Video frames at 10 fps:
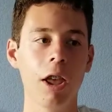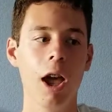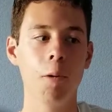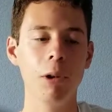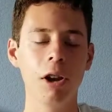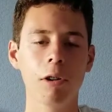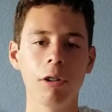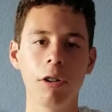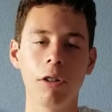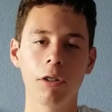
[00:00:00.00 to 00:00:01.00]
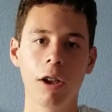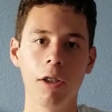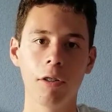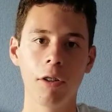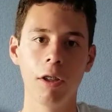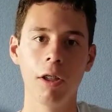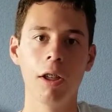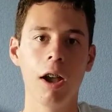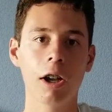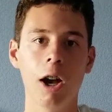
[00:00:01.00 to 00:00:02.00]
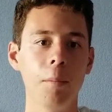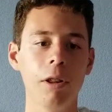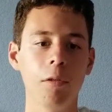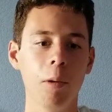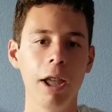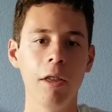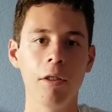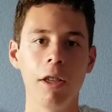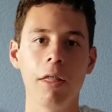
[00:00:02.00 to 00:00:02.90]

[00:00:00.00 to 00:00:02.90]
and we are going to discuss a couple of ways